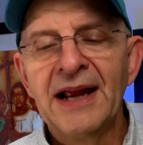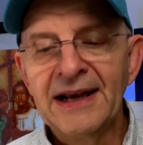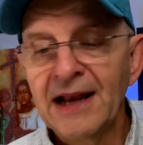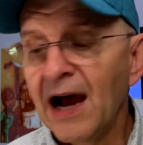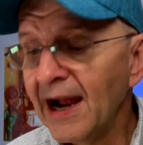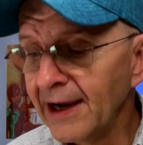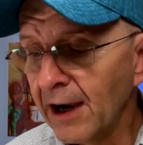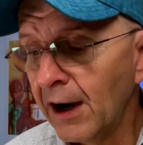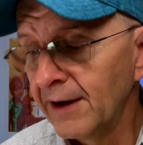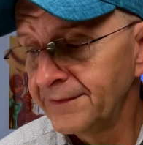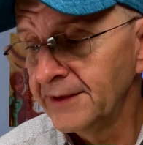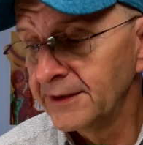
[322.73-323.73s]
And I
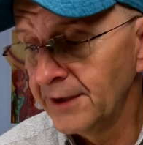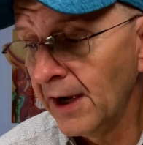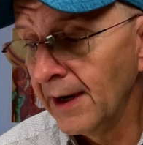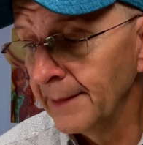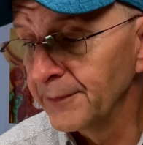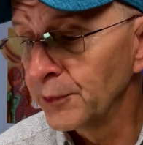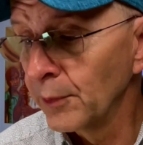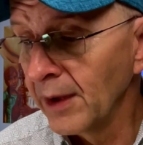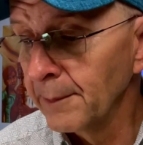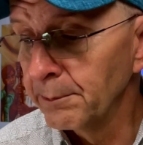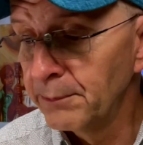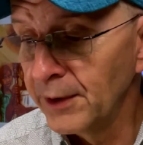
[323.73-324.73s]
oftentimes, when
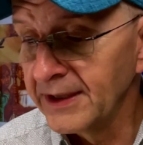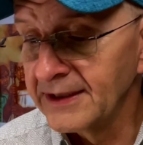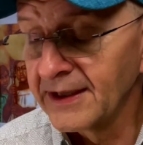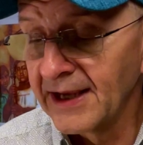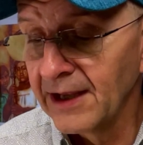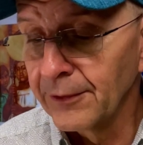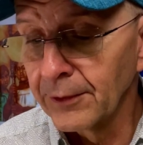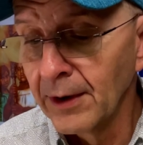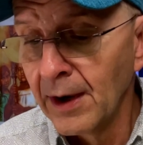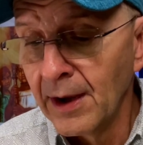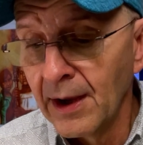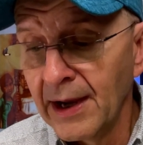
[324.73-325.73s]
I'm putting together
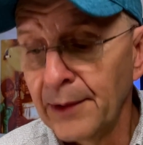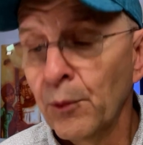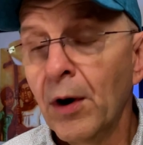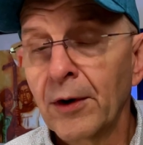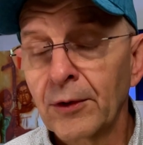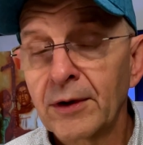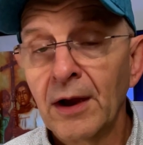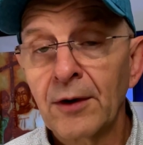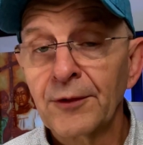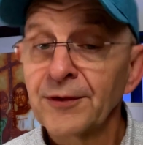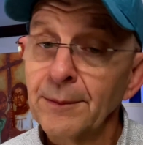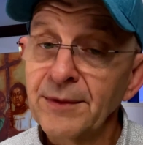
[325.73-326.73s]
a
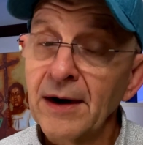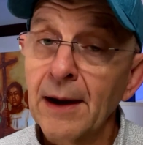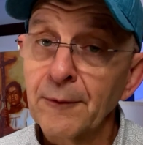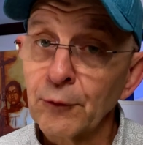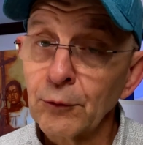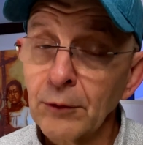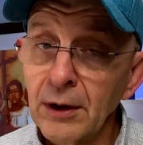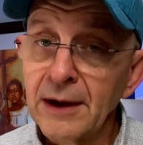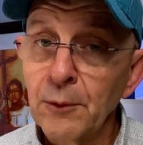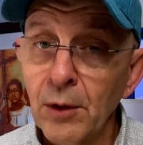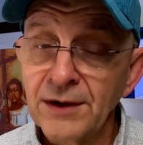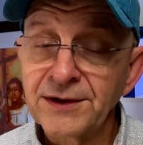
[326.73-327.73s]
watercolor, something I
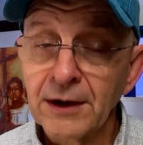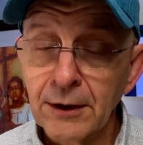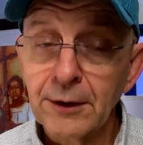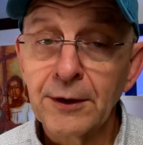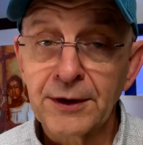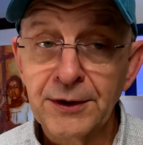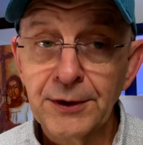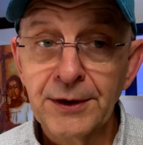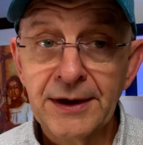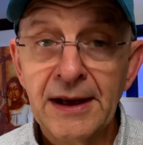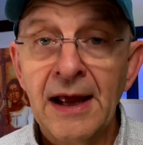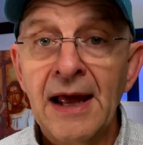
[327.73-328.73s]
really want to look
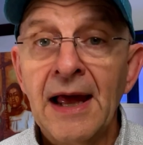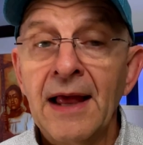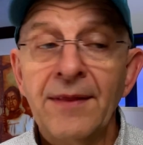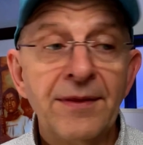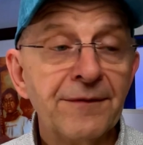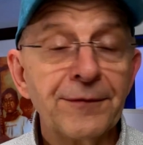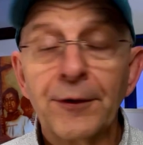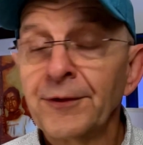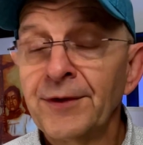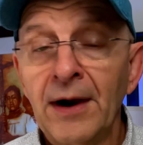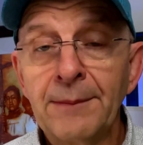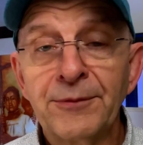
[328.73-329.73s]
good, the
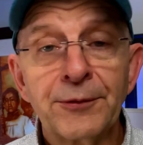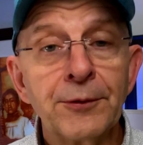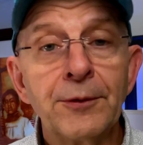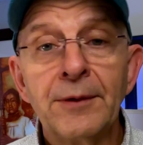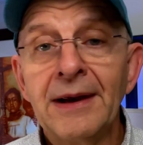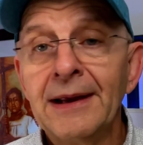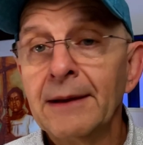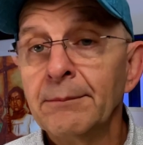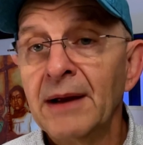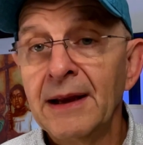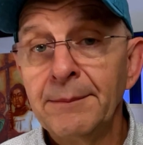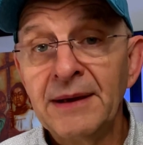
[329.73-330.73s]
first time through it
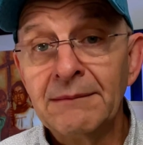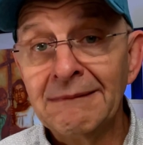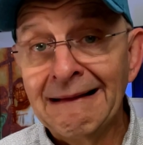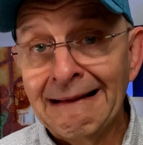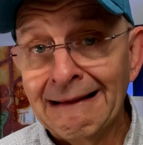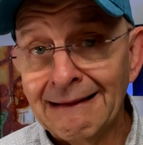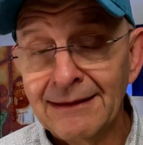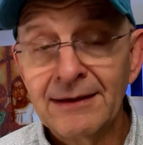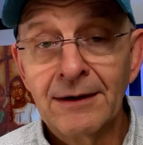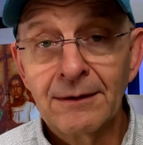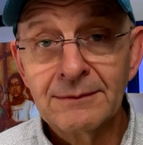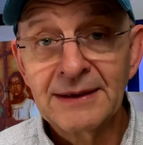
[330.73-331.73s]
may be meh,
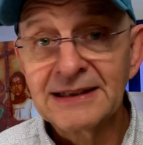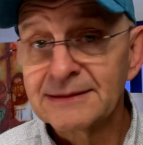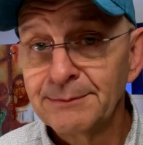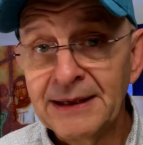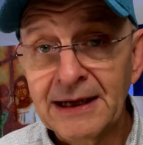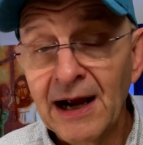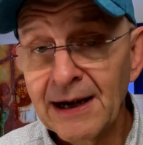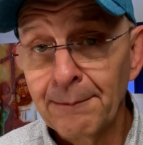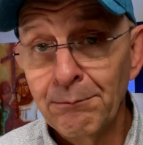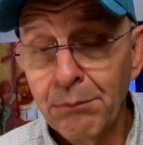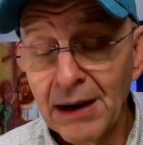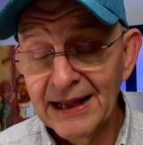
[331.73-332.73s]
may be kind
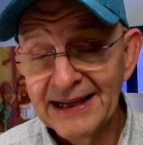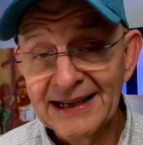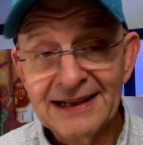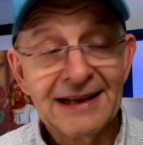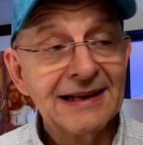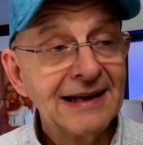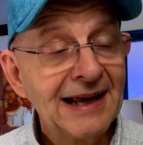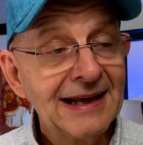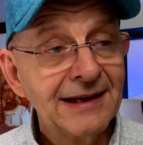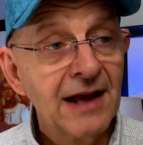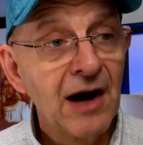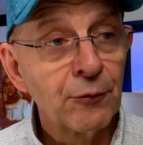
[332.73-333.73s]
of bland
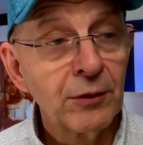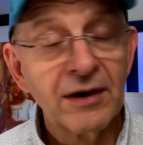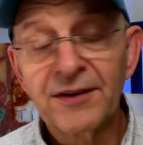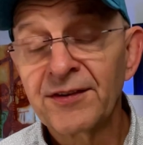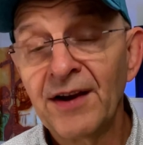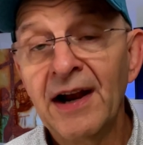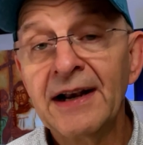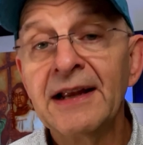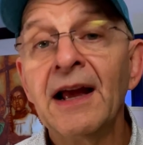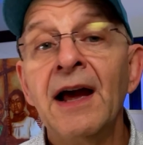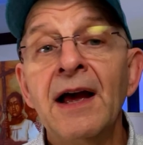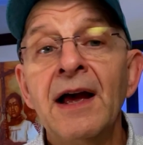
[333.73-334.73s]
and not real exciting.